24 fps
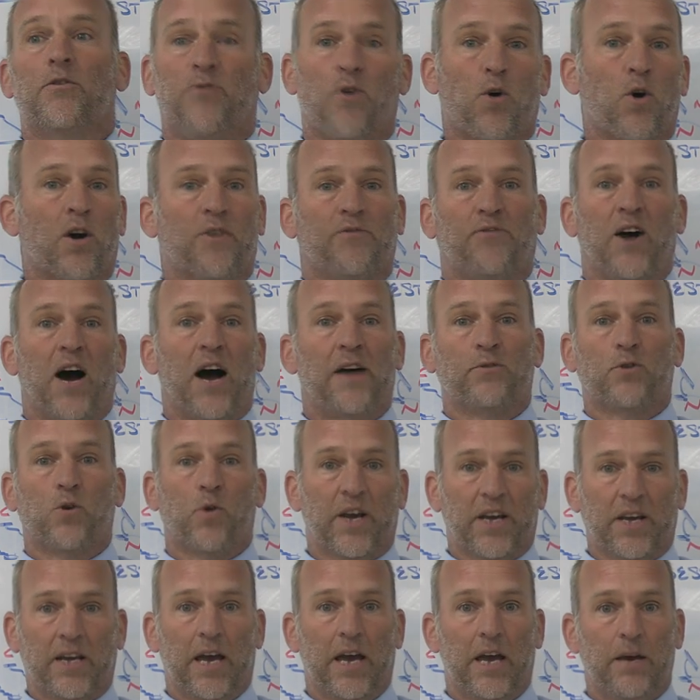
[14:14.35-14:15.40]
4 or 5
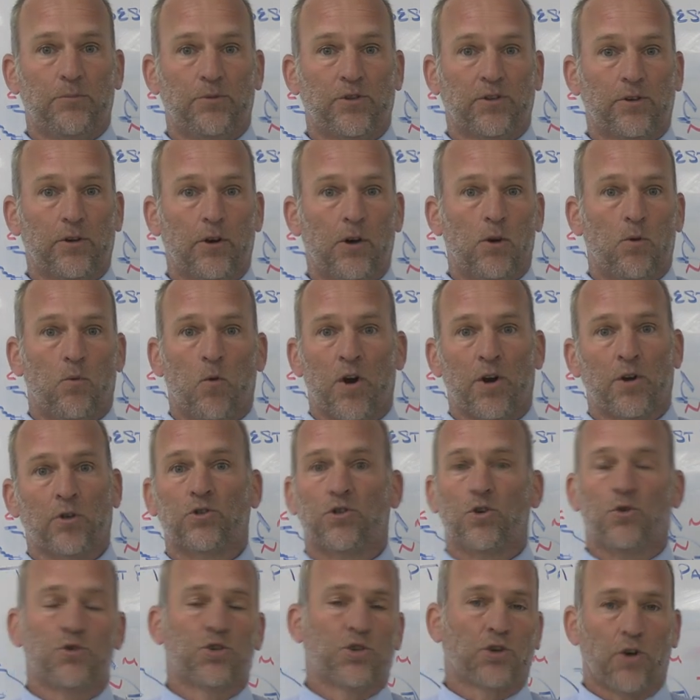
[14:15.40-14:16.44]
quick games, 1
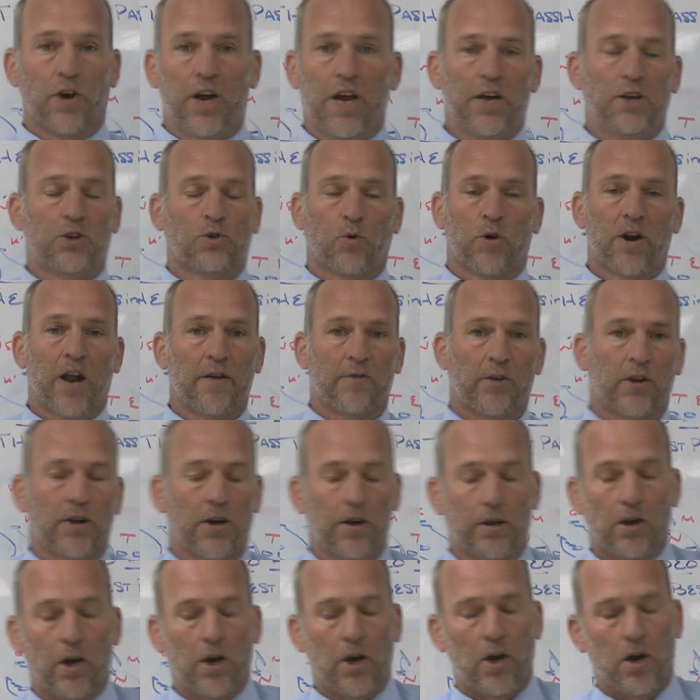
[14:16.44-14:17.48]
or 2 screens, whatever
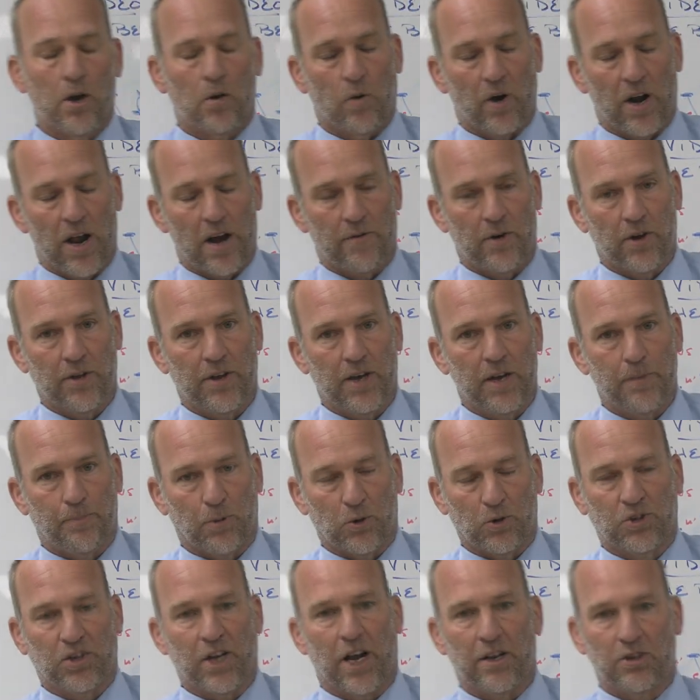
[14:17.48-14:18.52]
the
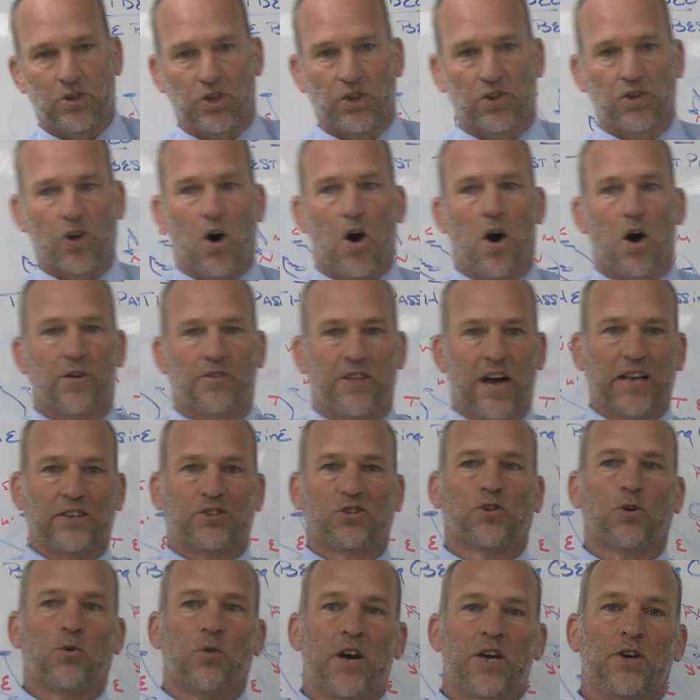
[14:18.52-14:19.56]
percentages are,
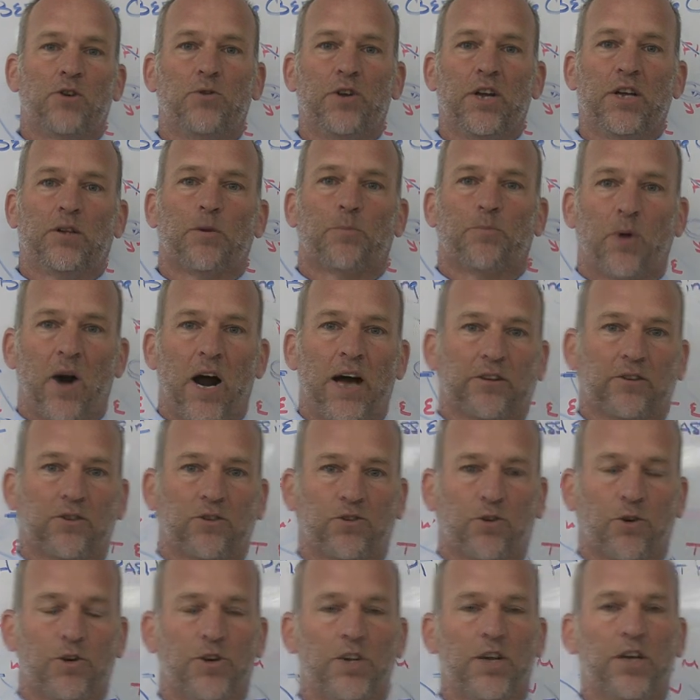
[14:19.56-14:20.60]
that's the way you need to
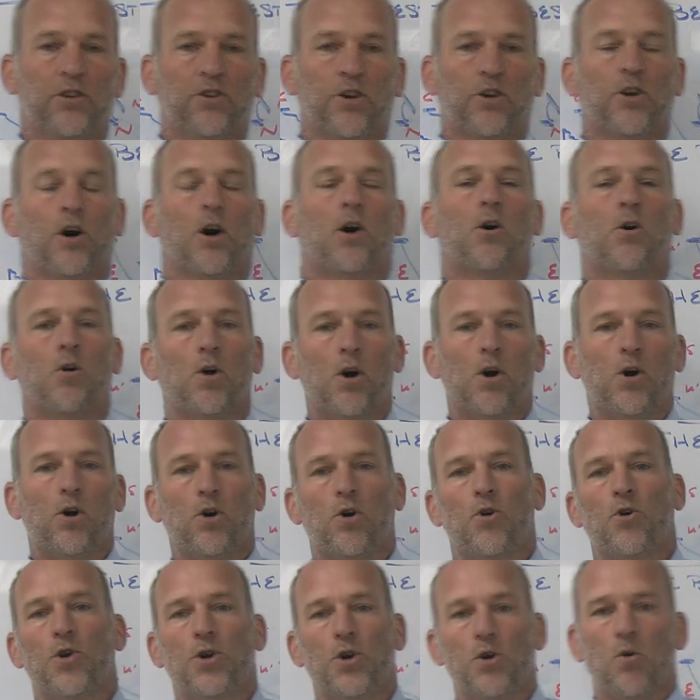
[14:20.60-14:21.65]
practice. So you need to know
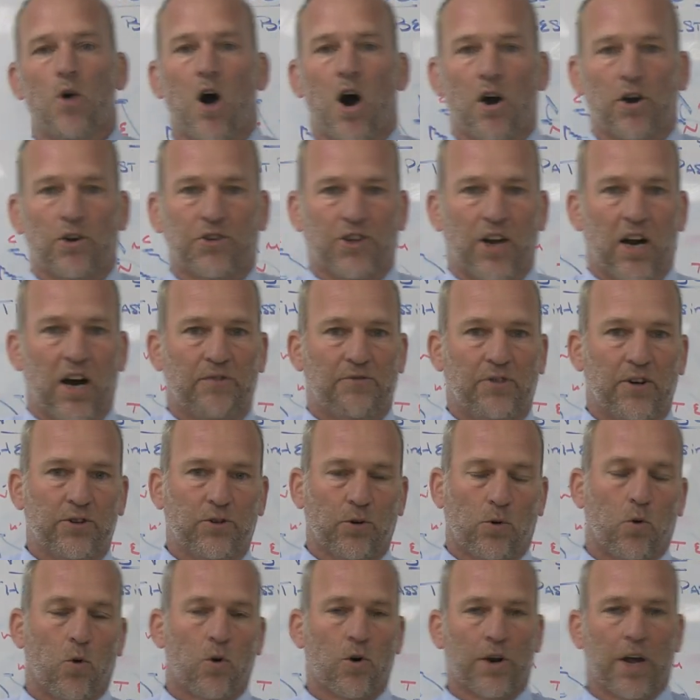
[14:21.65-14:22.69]
who you are as an
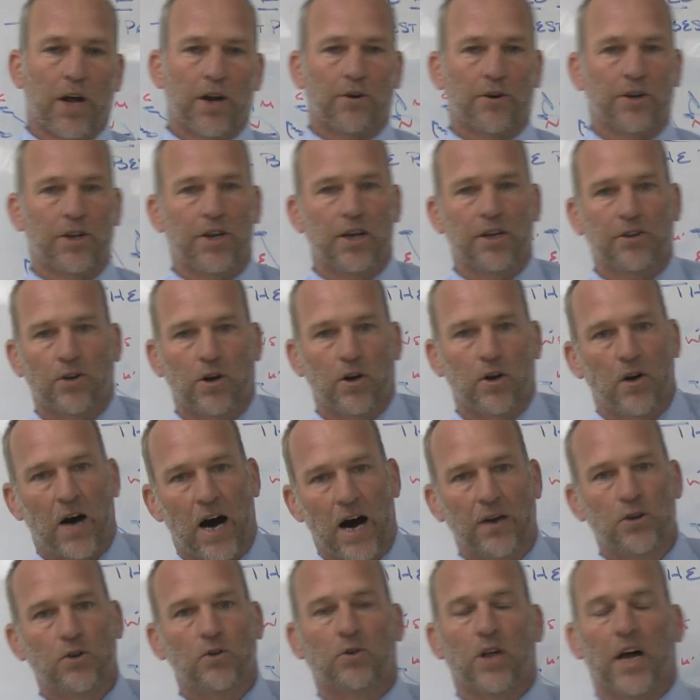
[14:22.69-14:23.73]
offensive coordinator. You need to know
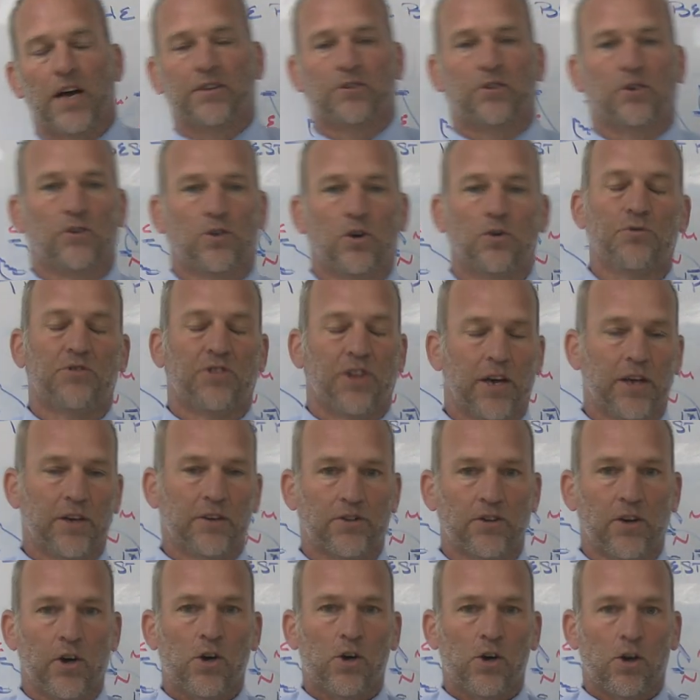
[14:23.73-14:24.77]
how you like to do
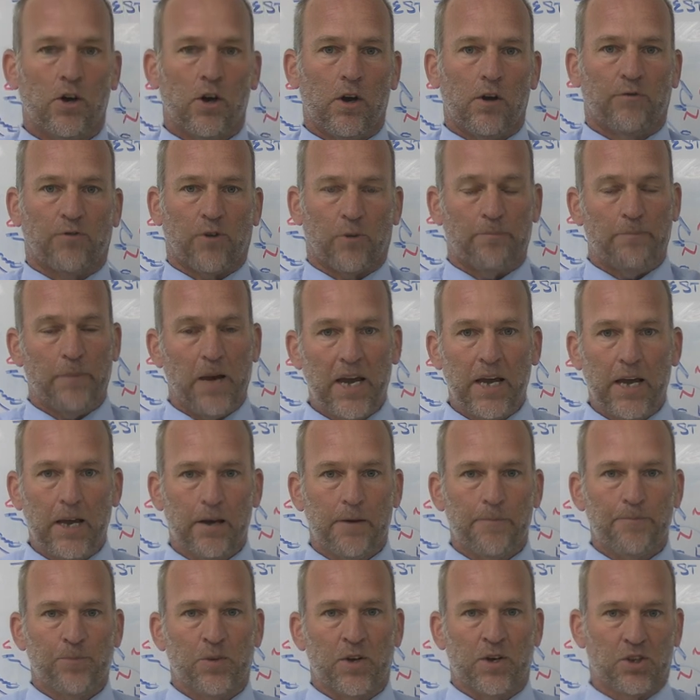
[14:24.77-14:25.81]
things. For
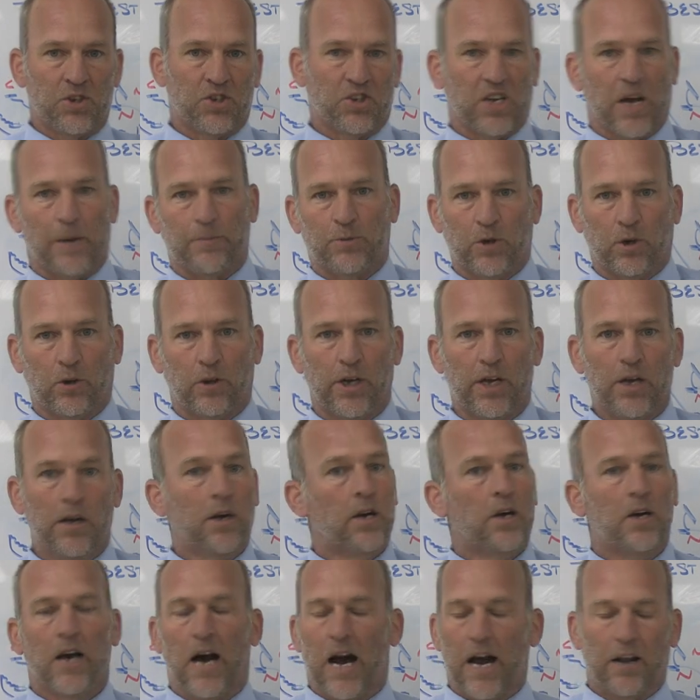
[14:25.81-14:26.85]
me,
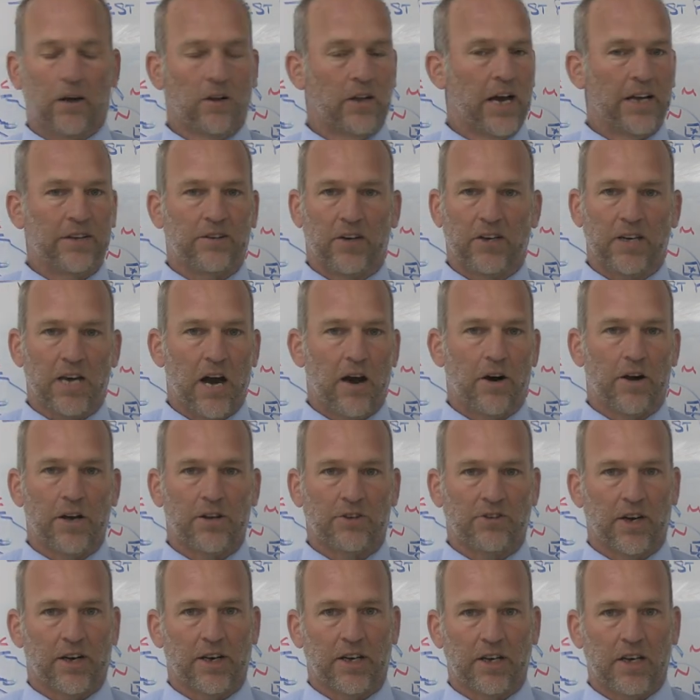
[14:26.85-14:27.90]
conceptually, I don't like to carry
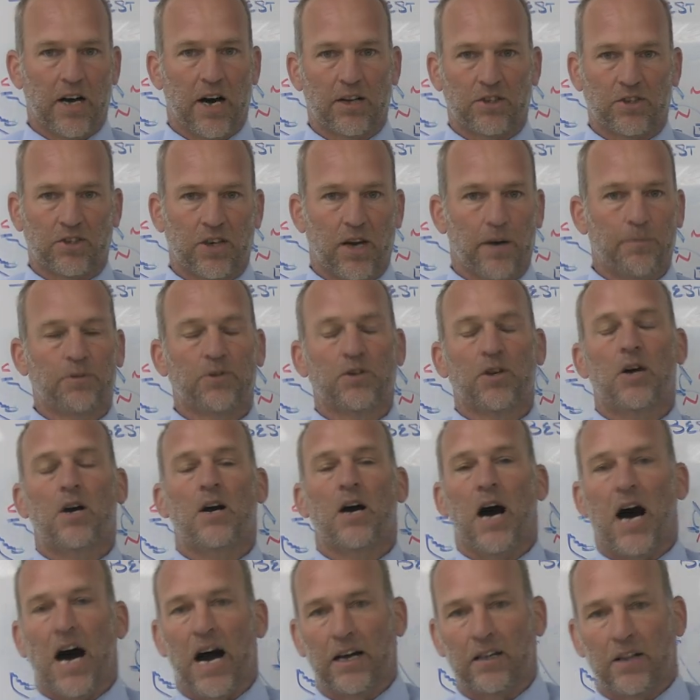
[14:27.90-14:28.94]
a ton of concepts.
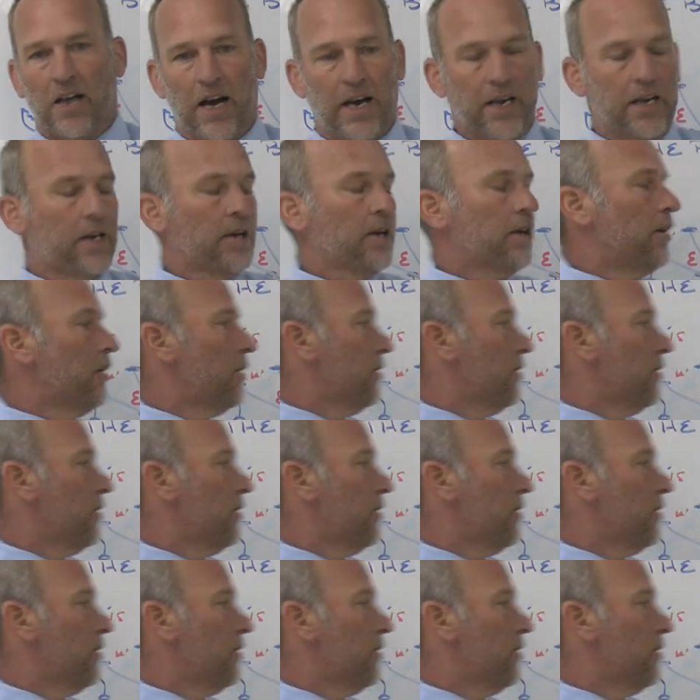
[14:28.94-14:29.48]
I like